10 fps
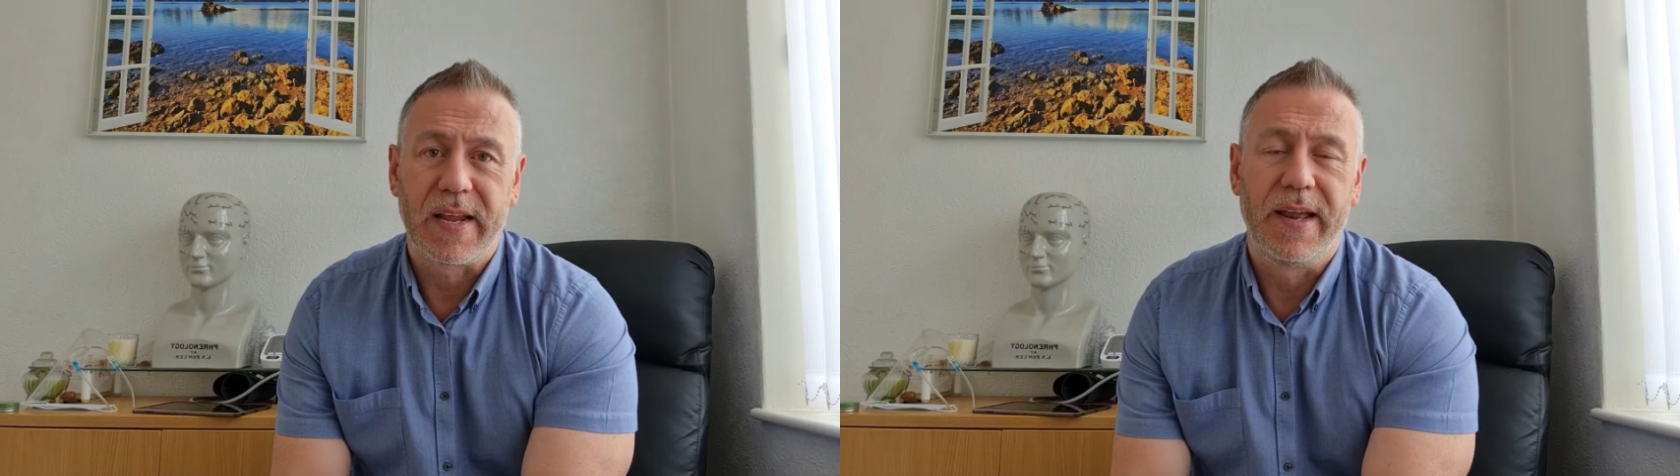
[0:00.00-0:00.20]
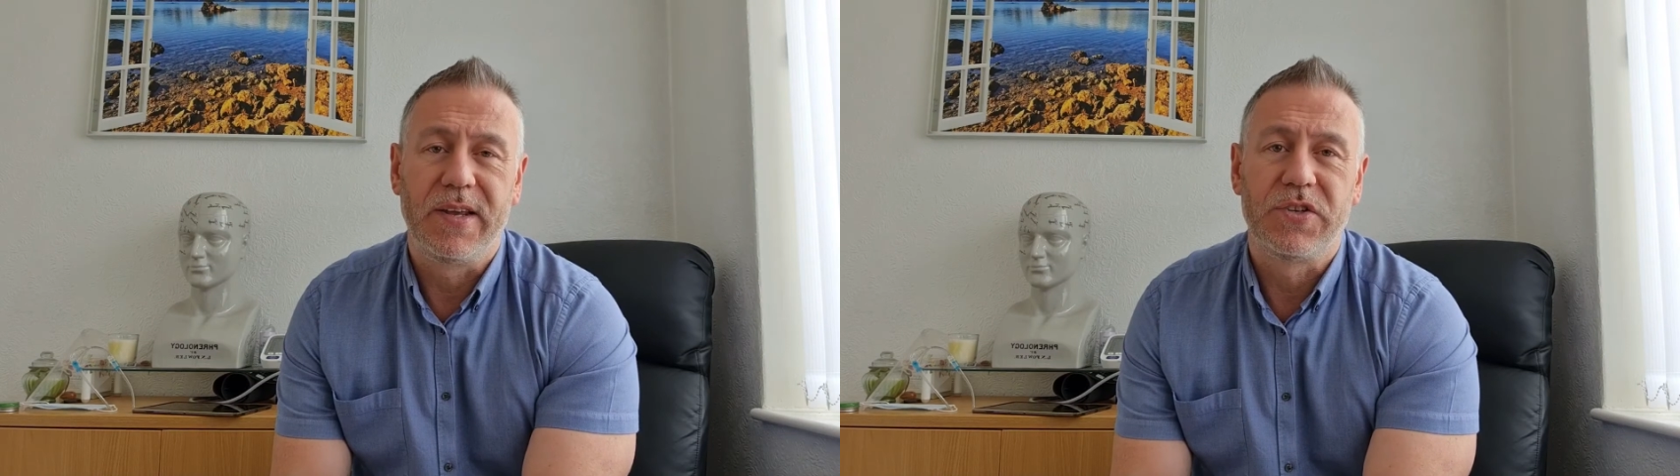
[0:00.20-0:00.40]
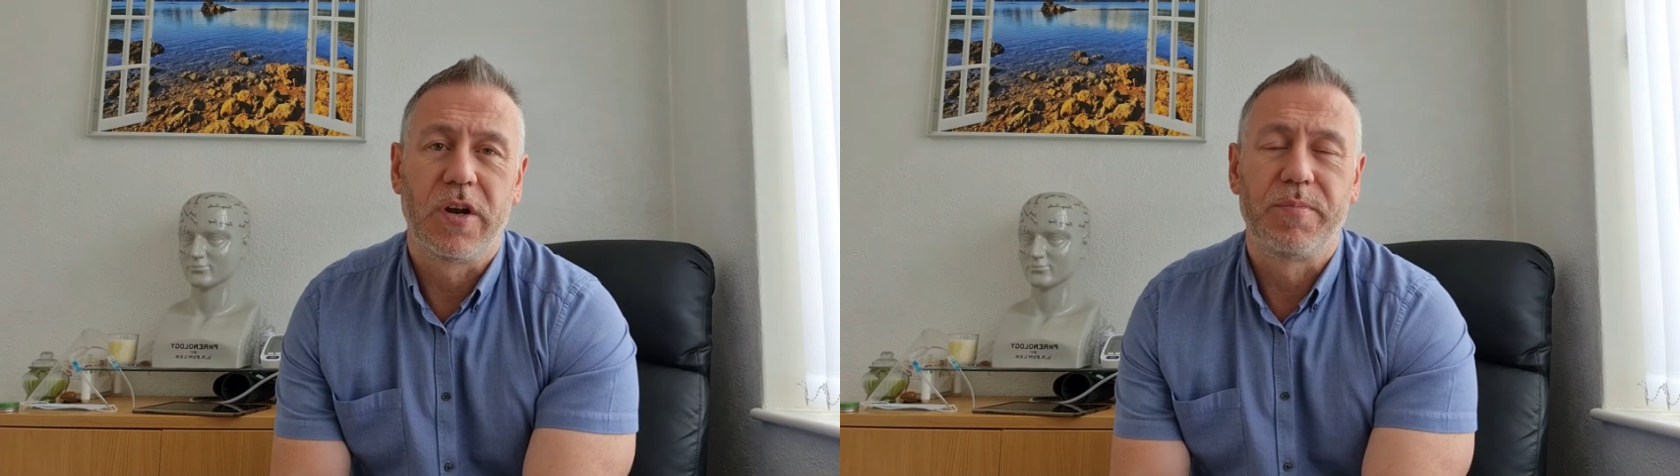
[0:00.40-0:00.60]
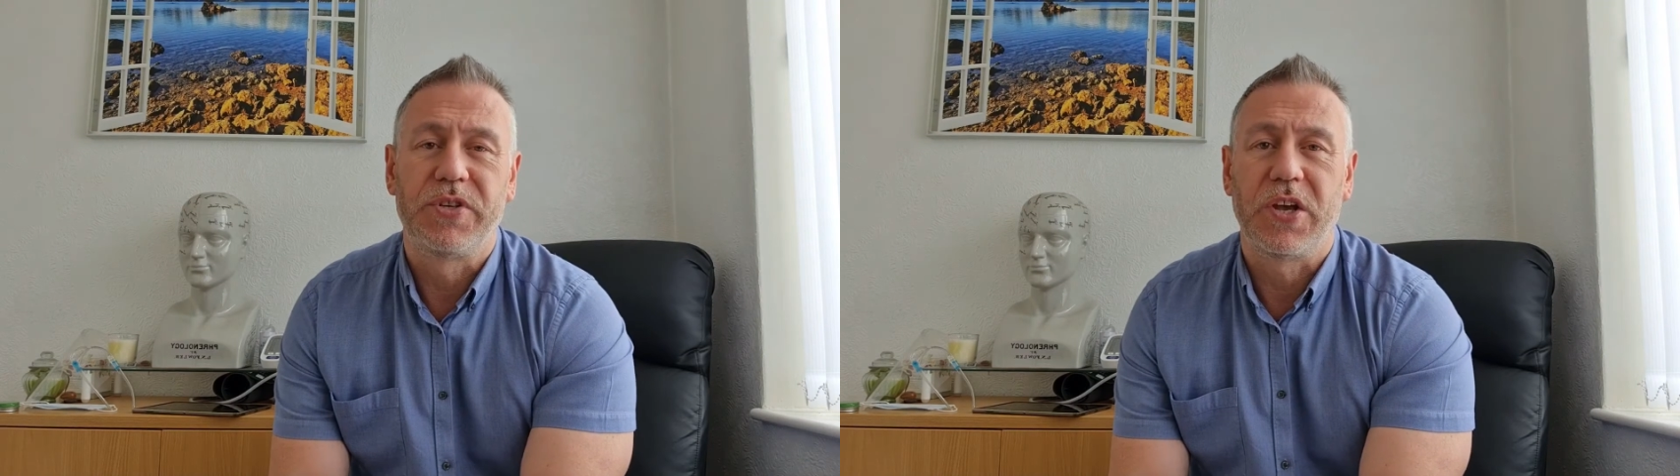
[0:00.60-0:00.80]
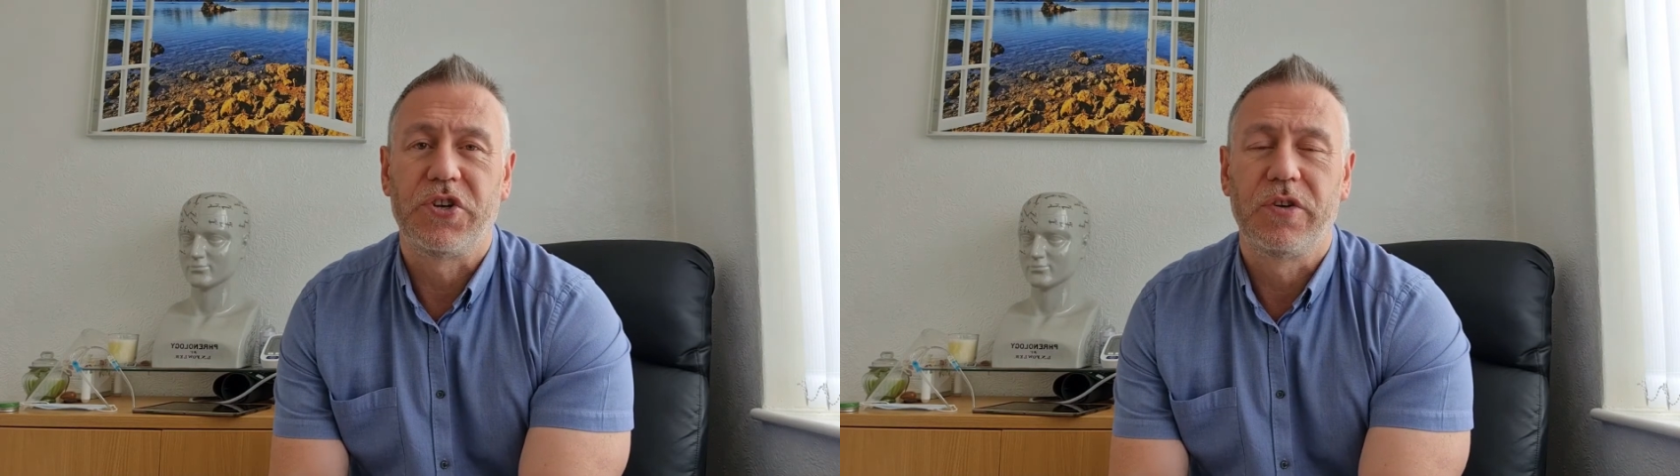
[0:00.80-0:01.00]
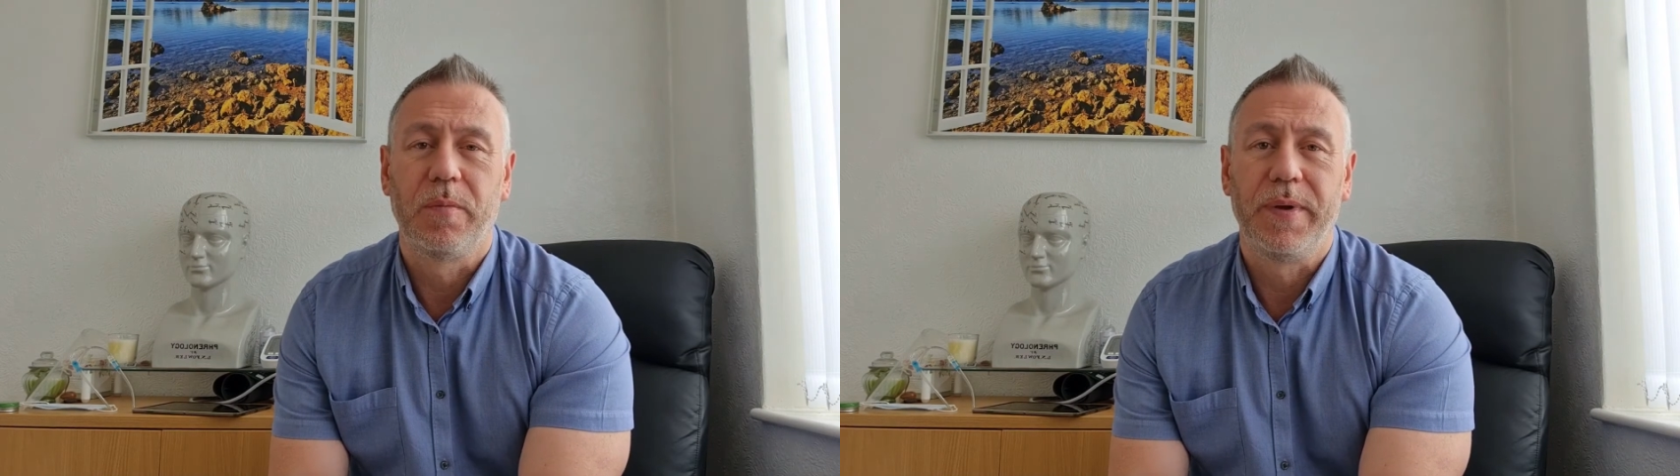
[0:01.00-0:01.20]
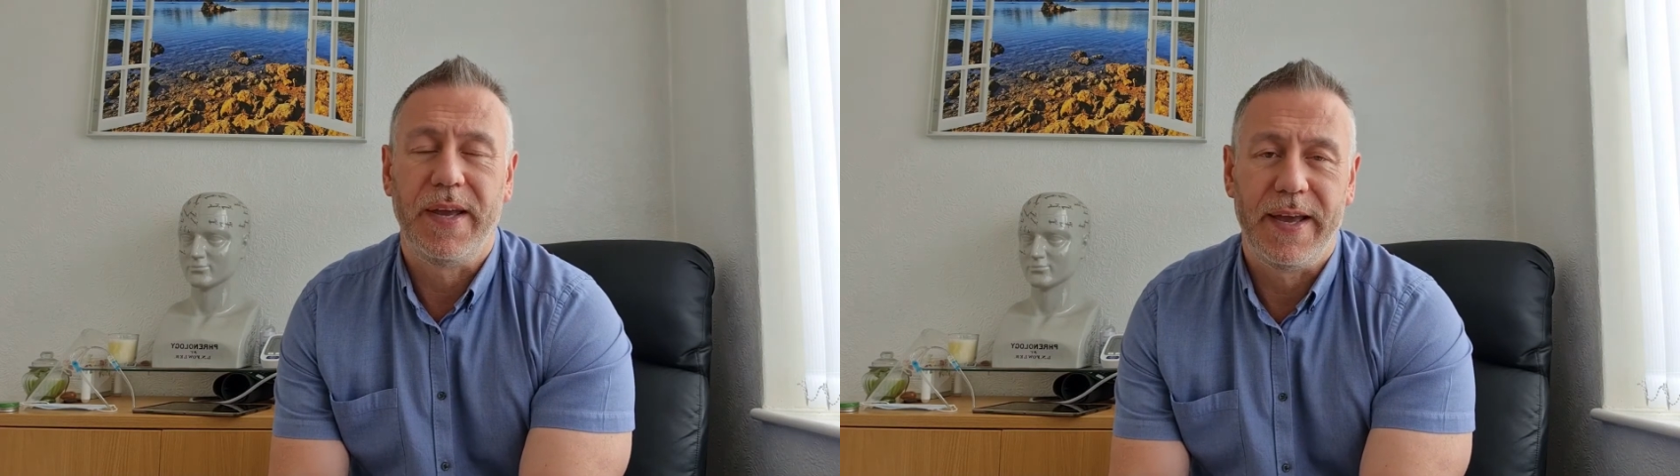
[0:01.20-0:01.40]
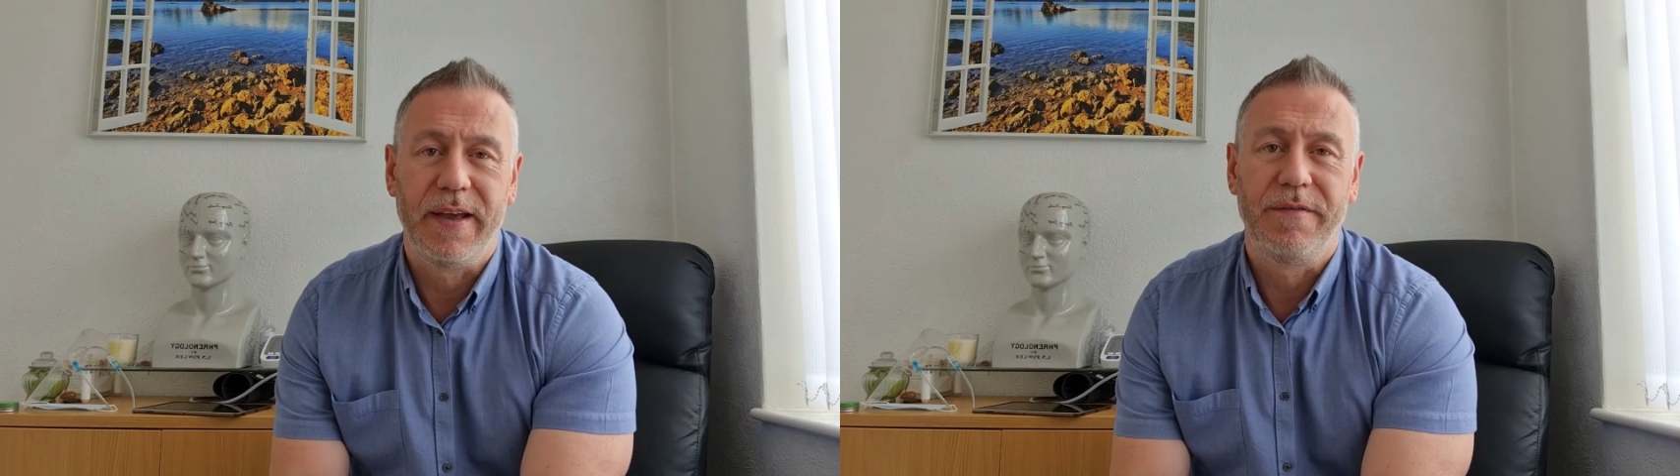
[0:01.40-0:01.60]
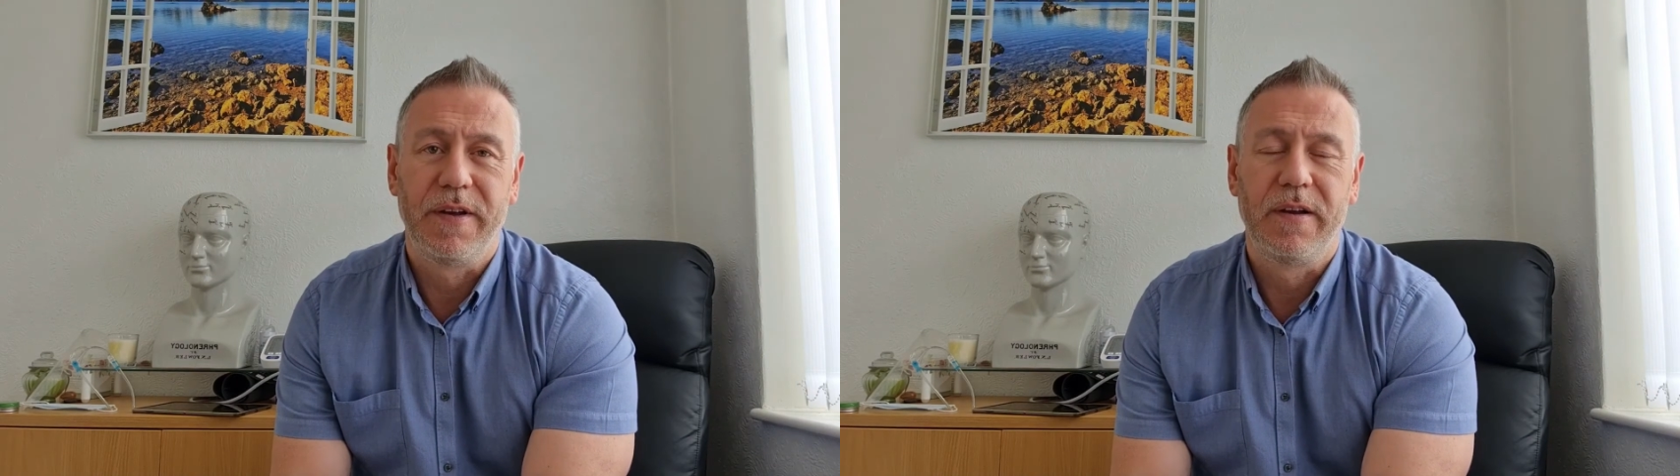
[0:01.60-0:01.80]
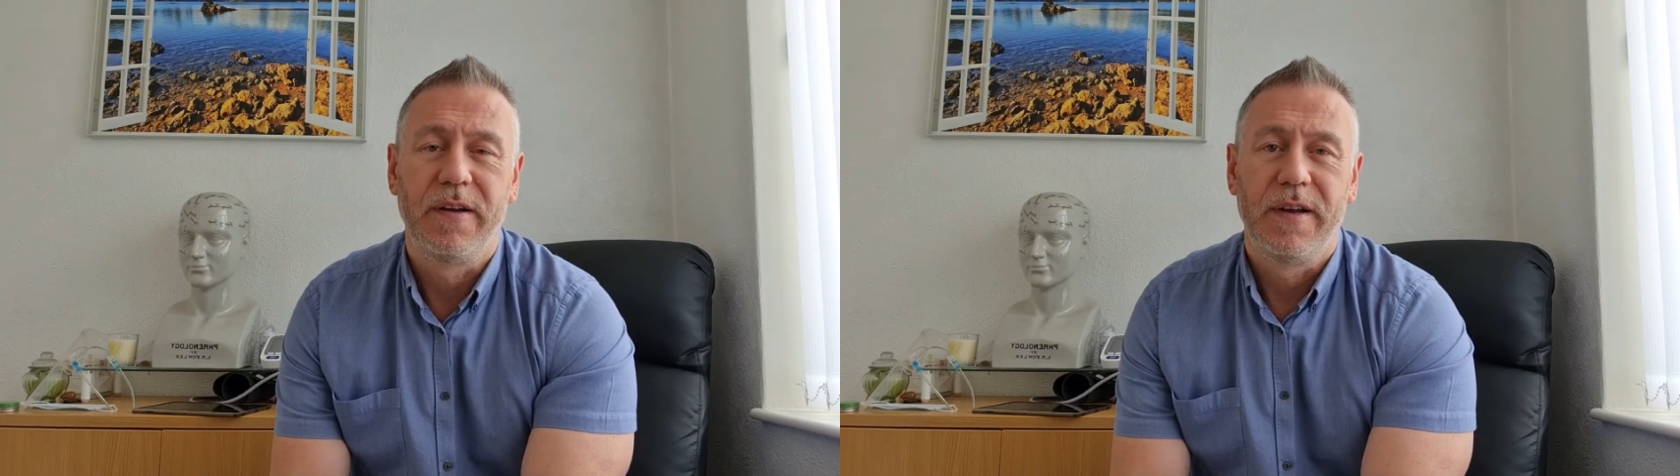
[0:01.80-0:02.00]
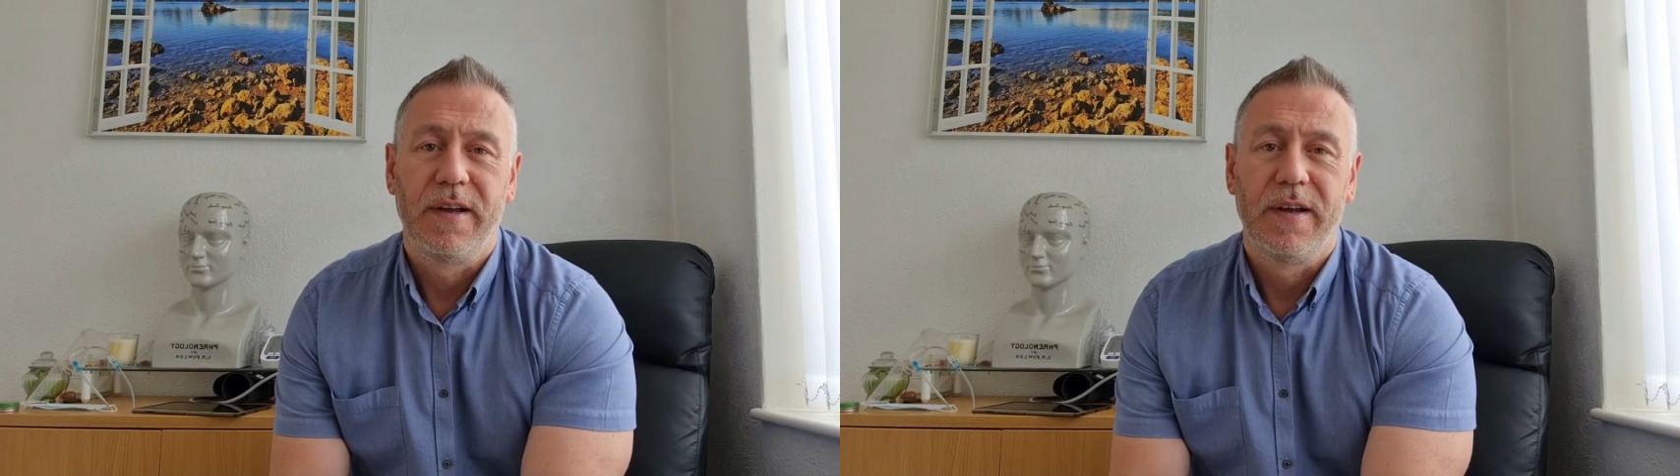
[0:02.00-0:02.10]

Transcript: it is an obsessional behavior.